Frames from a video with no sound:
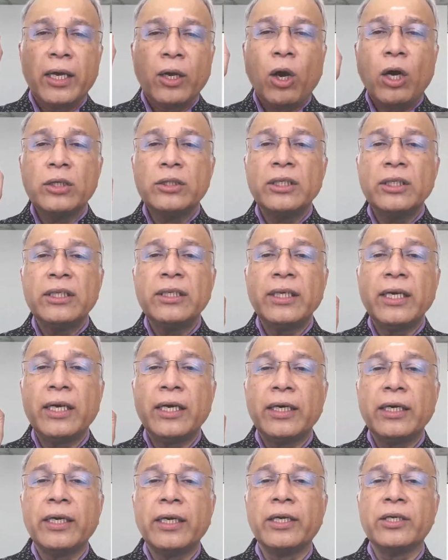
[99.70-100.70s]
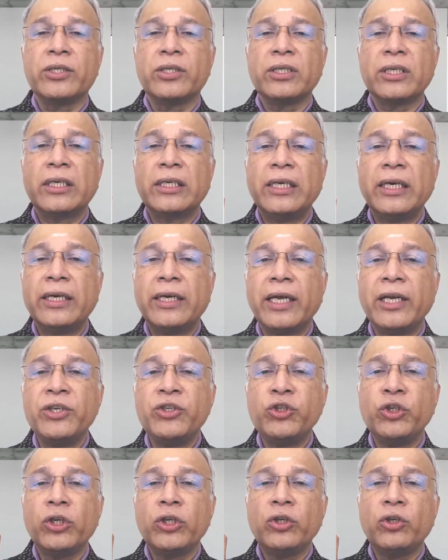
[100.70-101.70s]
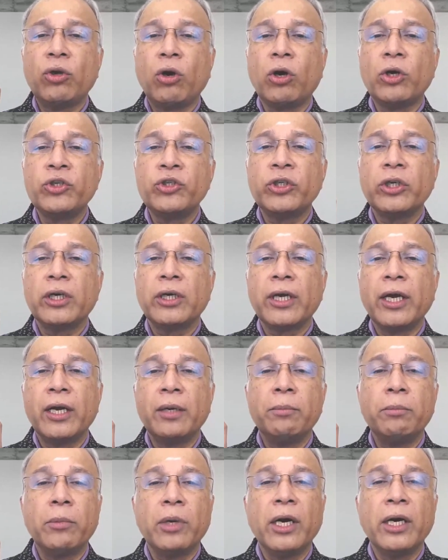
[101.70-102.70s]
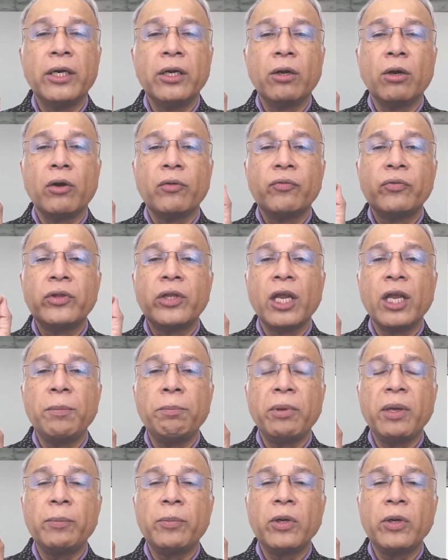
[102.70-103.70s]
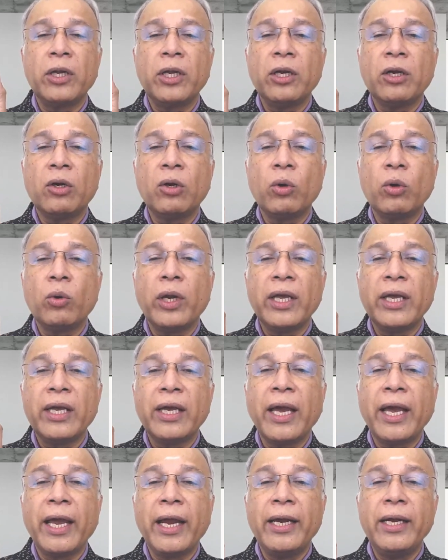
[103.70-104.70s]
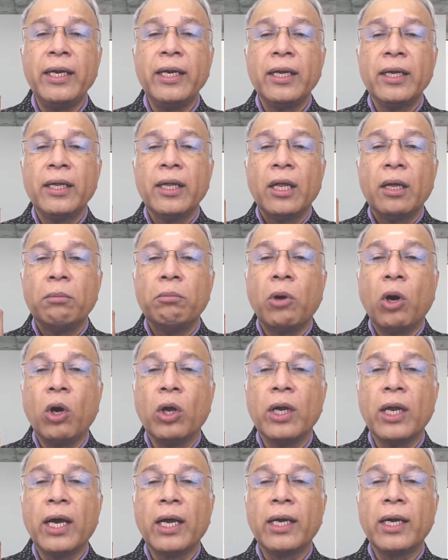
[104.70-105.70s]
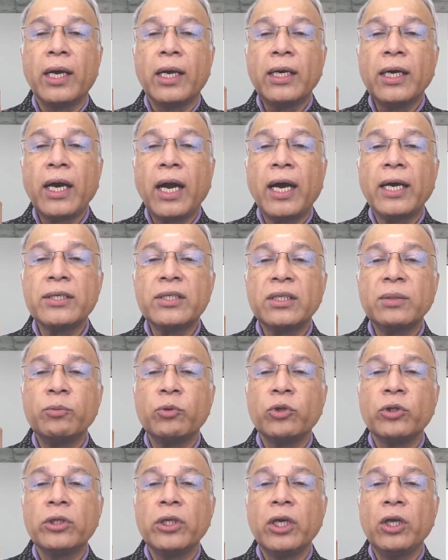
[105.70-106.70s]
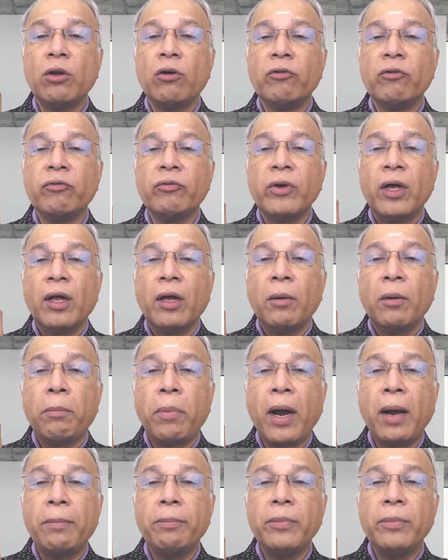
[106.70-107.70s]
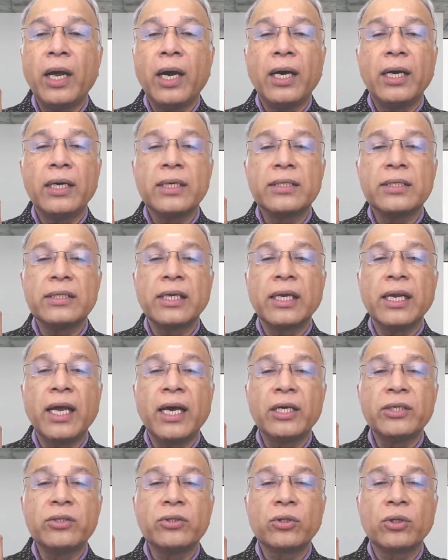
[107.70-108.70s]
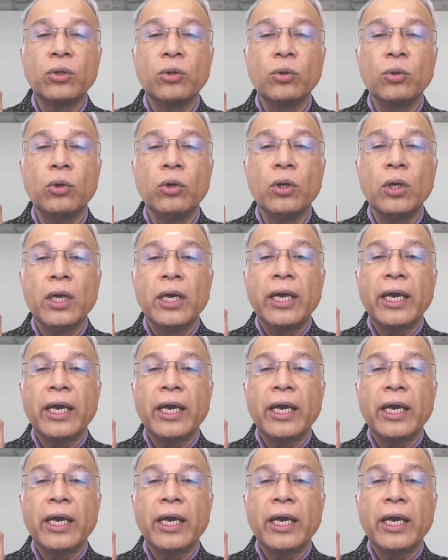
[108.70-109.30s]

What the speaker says: causing the arrest, detention, torture, and murder of three people, including head Maulana Qasimuddin of Pabna Zilla School